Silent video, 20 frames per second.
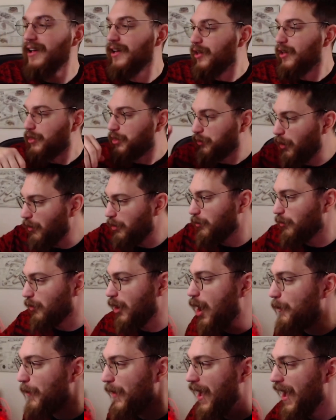Throw the
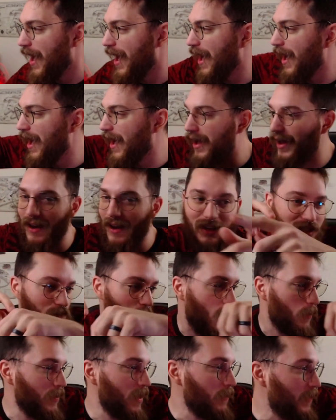rope,
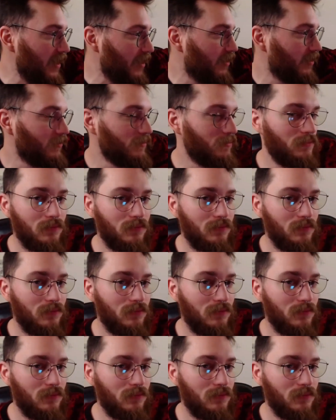small pee-pee.